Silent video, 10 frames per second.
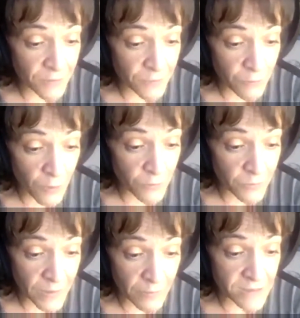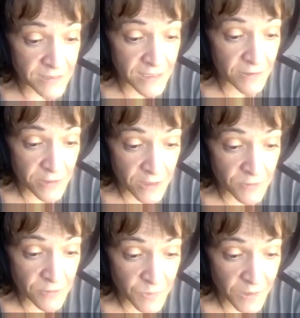We won't be able to tell you the
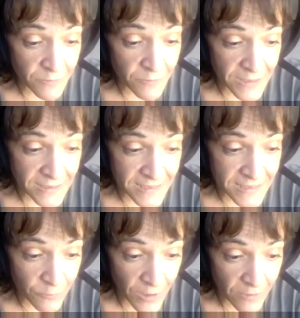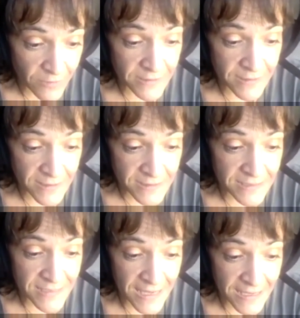dose, but we can say, well, it does contain